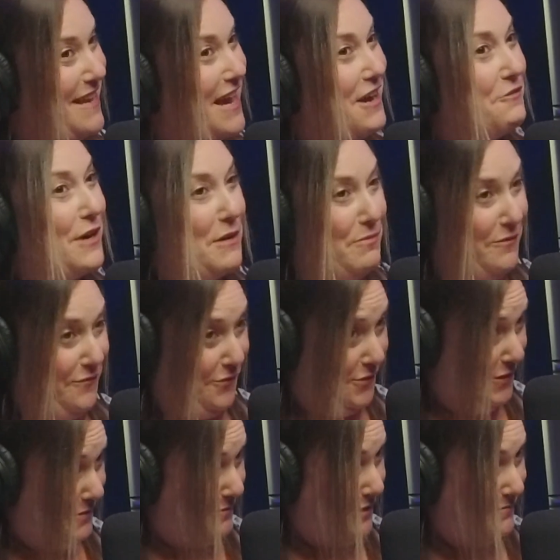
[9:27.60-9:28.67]
young right before
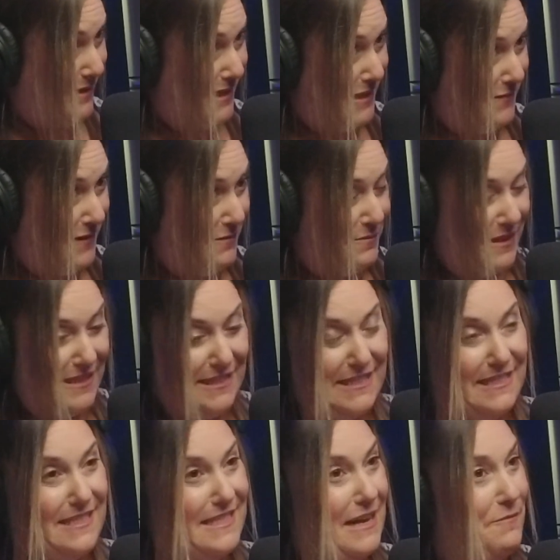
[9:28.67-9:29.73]
the bar mitzvah, but
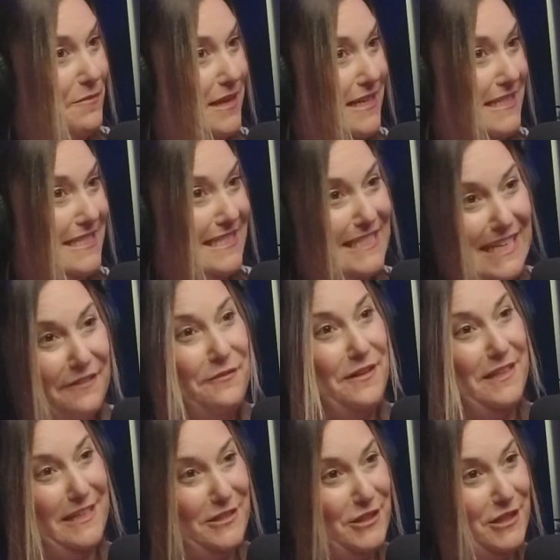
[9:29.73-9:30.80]
something
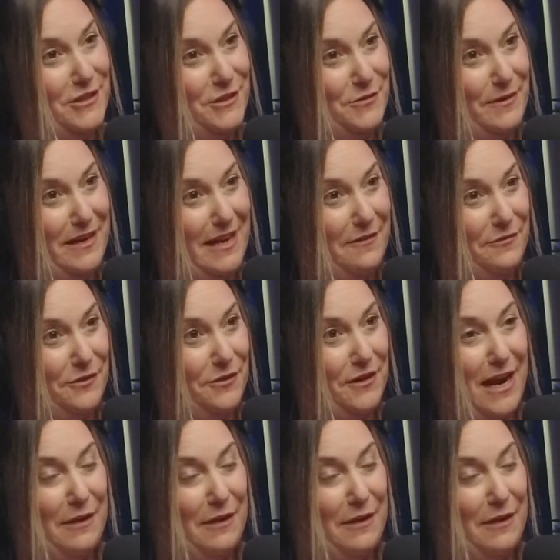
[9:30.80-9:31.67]
definitely changes right after. I